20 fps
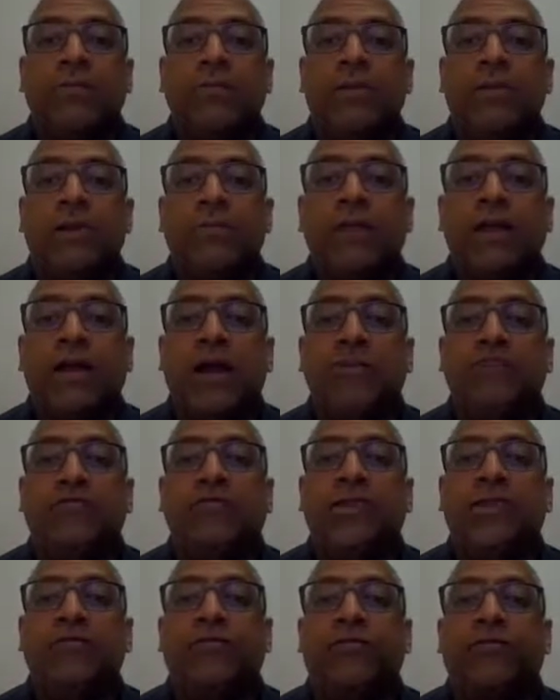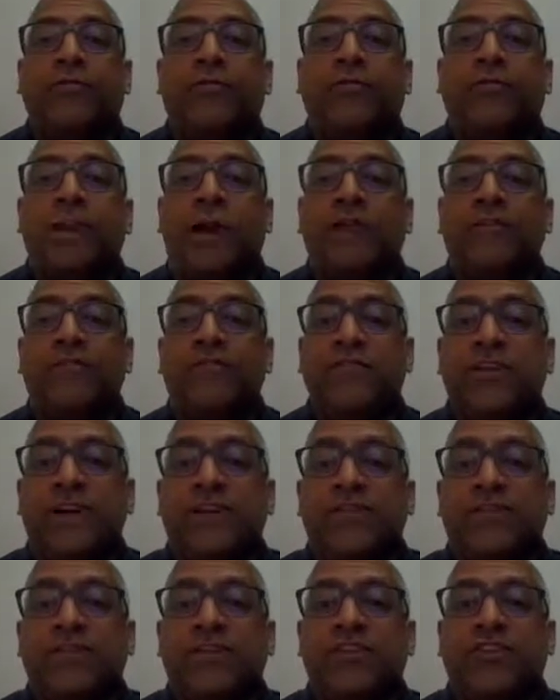We become free by
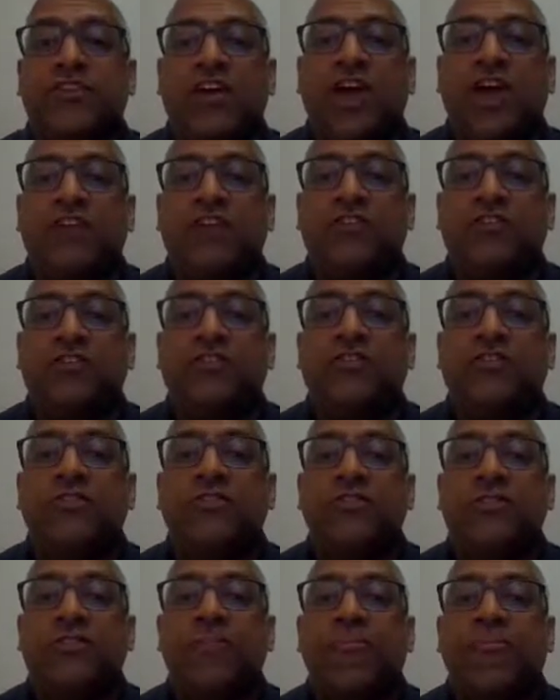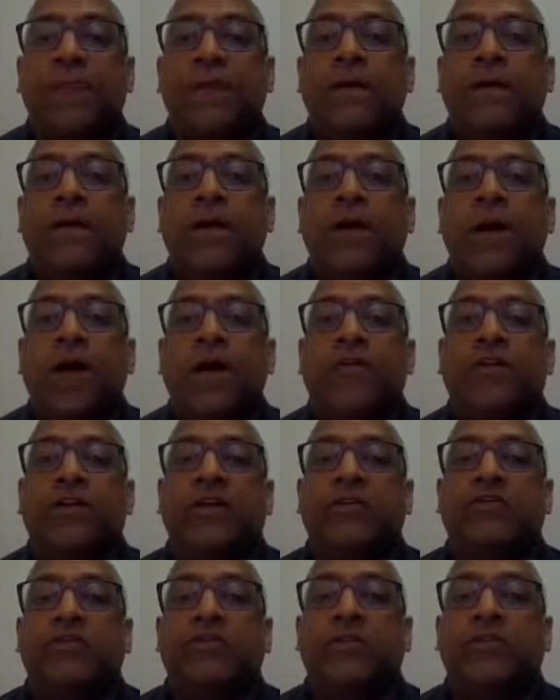facing challenges of an
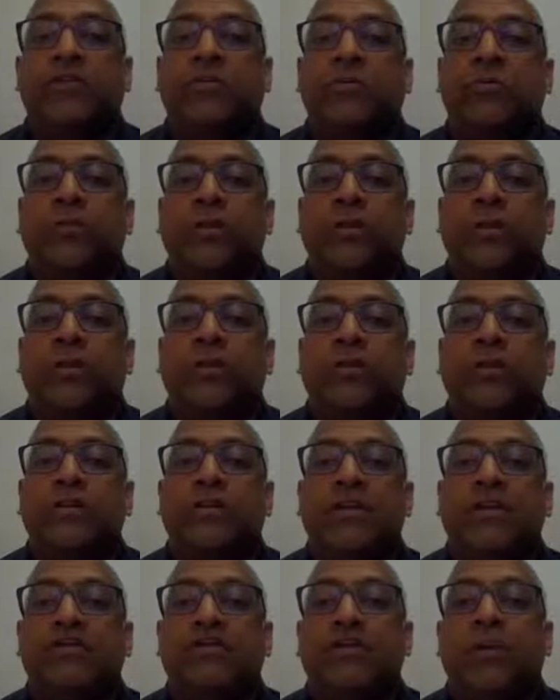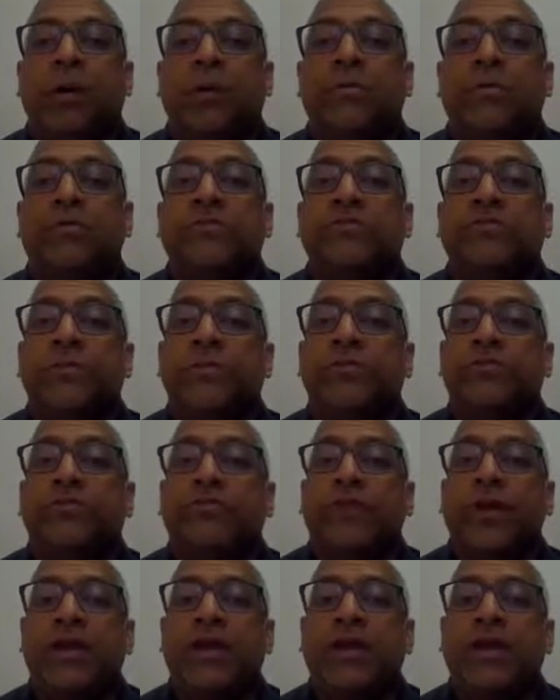external world that doesn't always seem
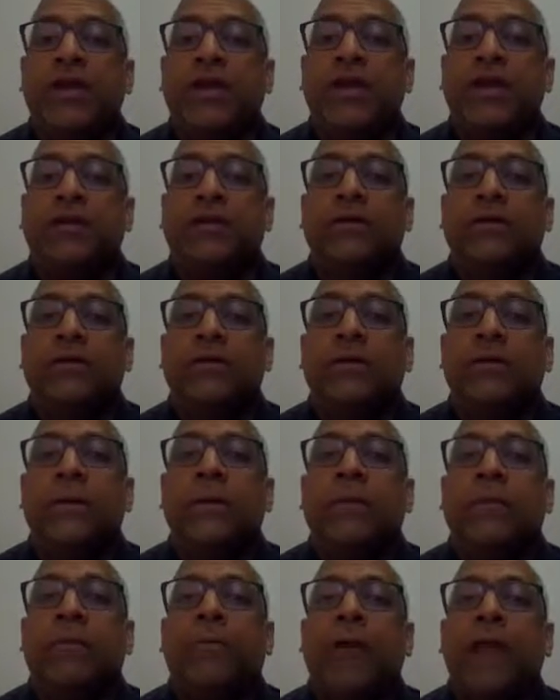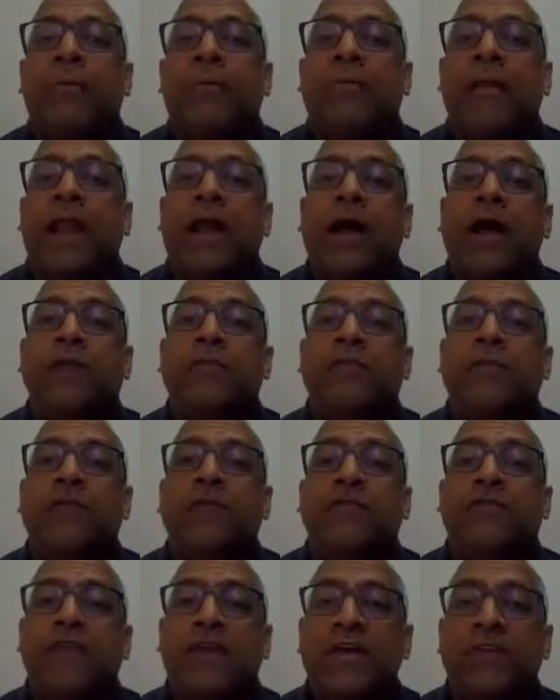friendly, right? But how do we
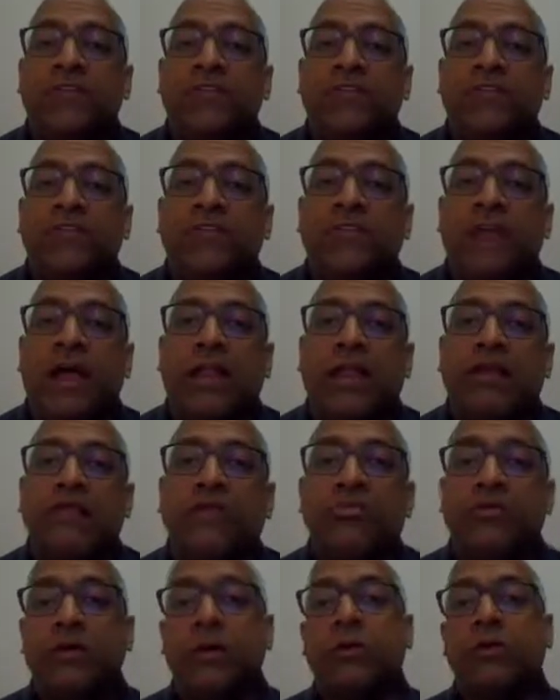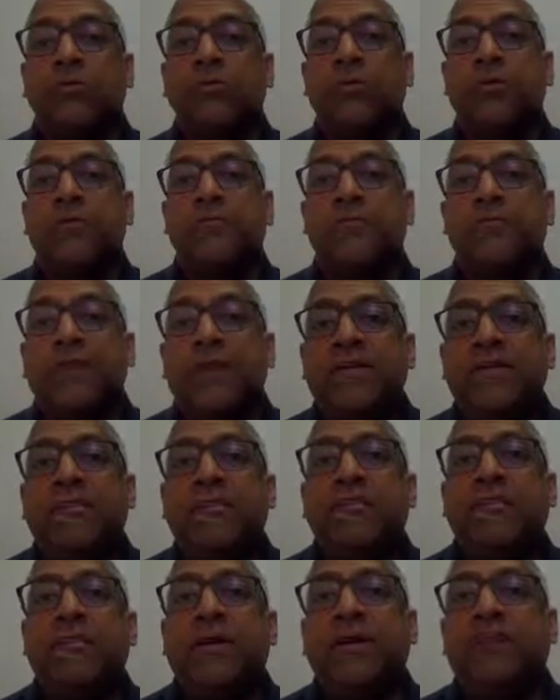face this challenge? We face
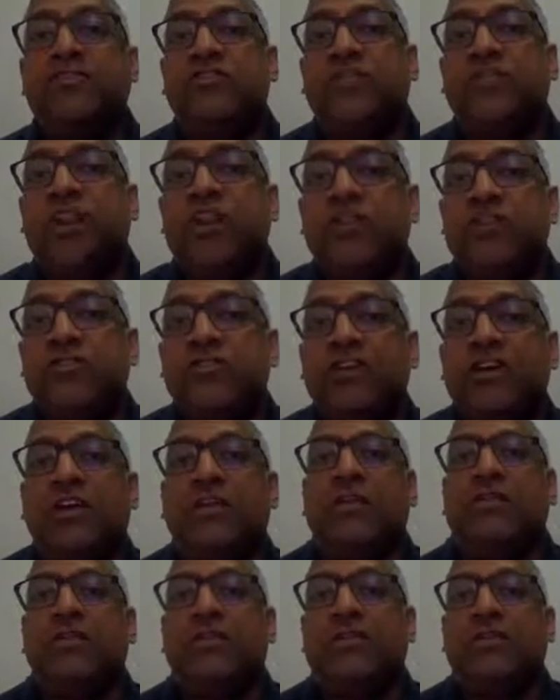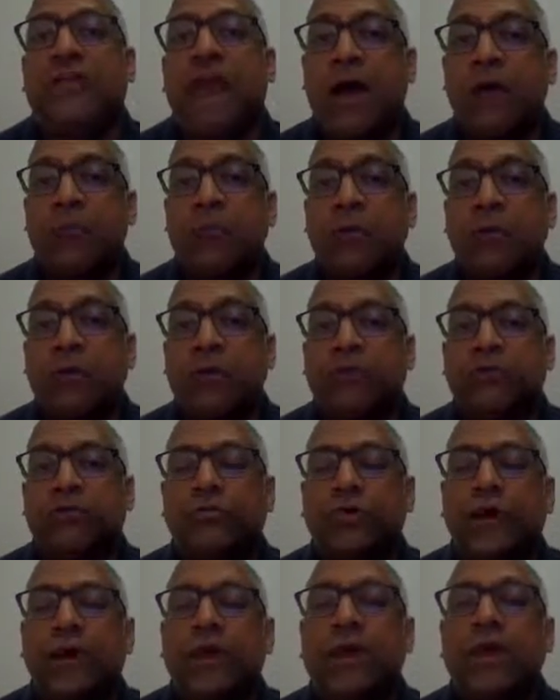it by changing that world,
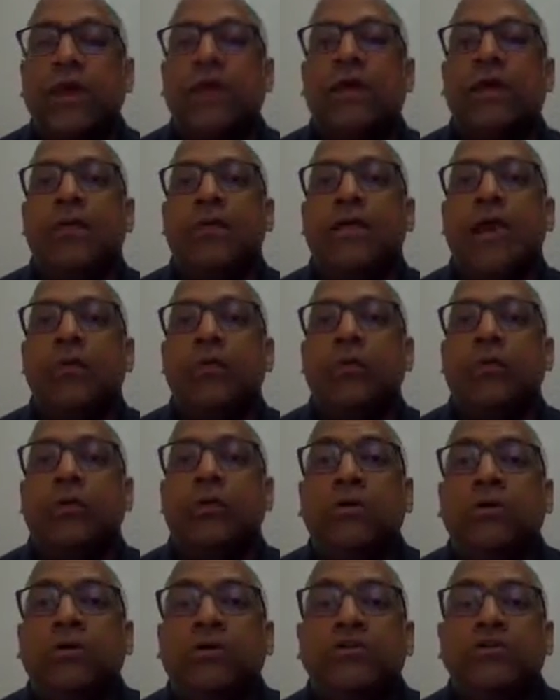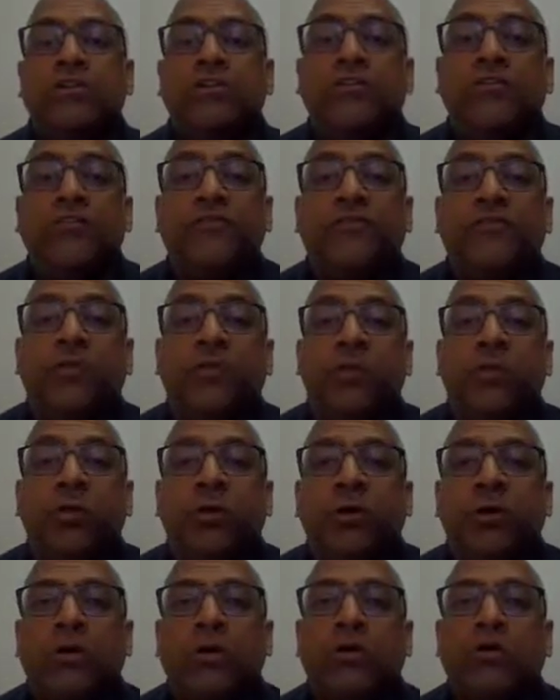right? That world is a different
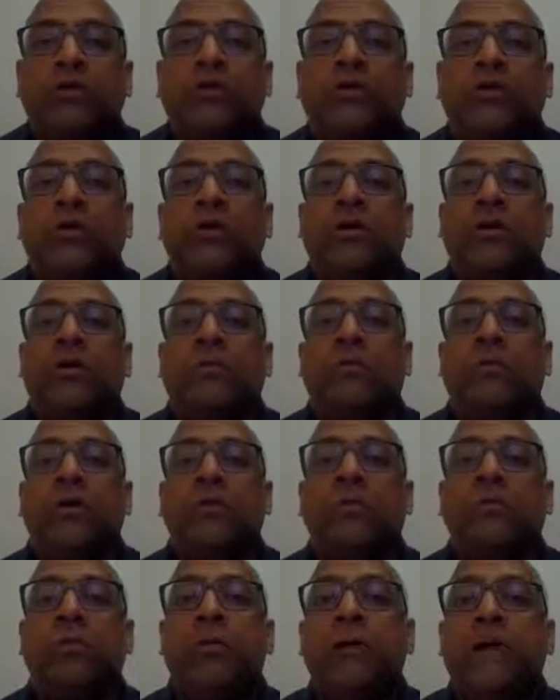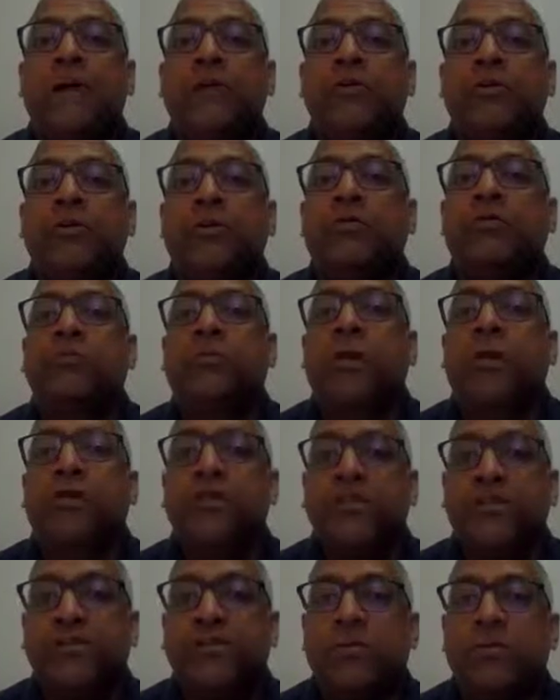world when we don't
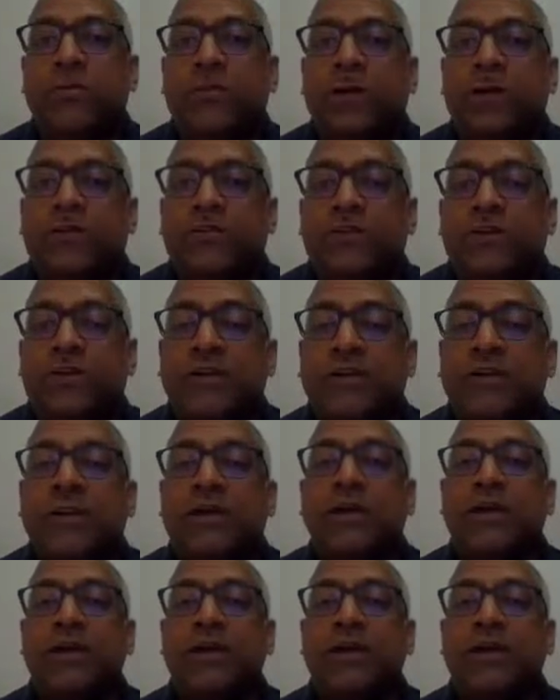participate in it.